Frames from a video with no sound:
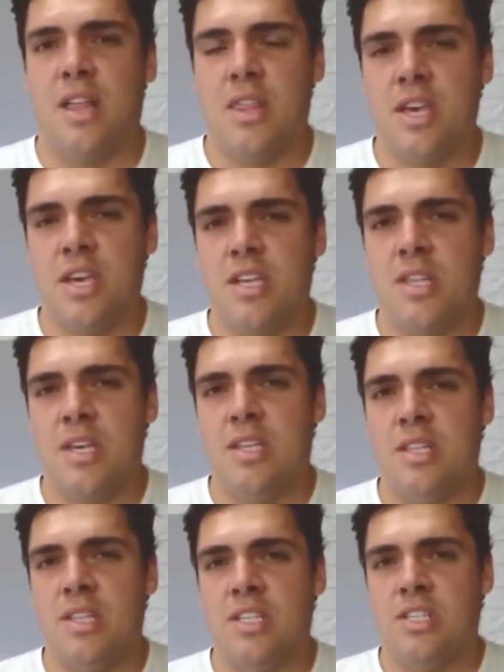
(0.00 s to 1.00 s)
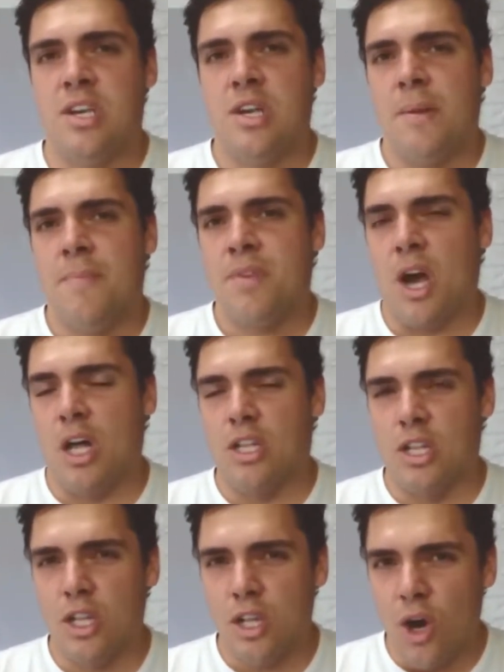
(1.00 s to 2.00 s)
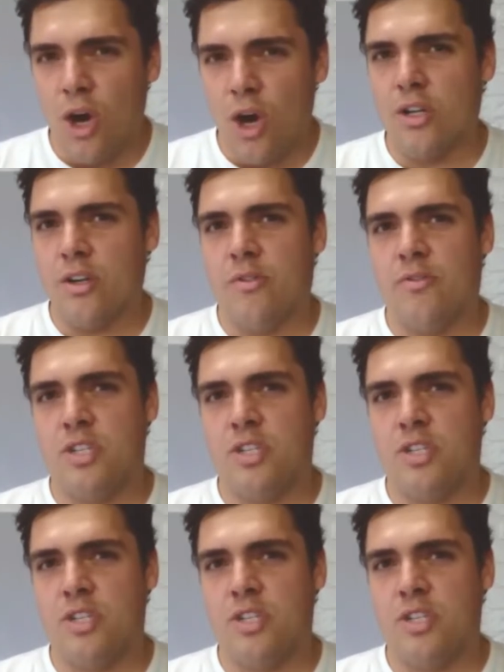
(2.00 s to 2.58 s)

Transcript: there's a lot of